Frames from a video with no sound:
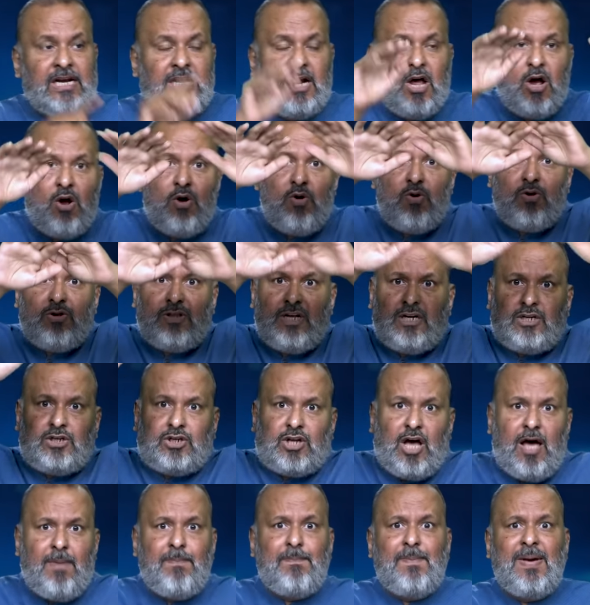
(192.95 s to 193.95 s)
Now, the
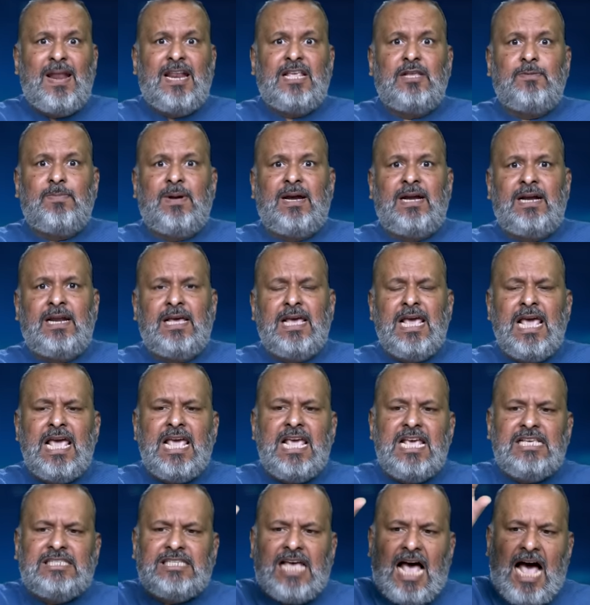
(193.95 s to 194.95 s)
top management
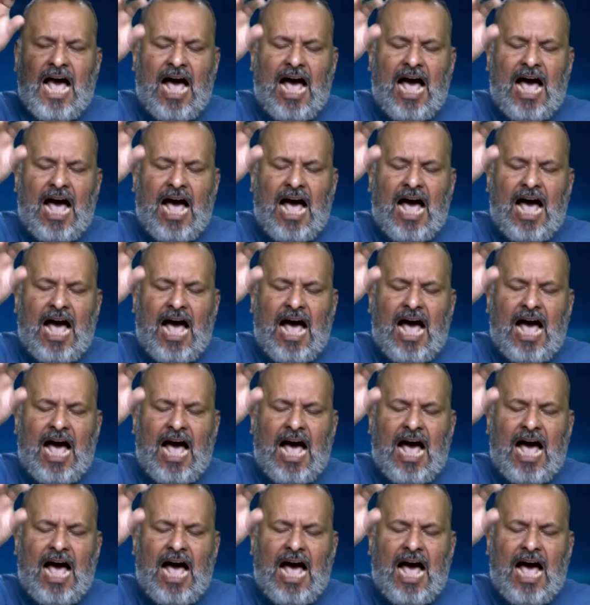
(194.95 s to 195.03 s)
is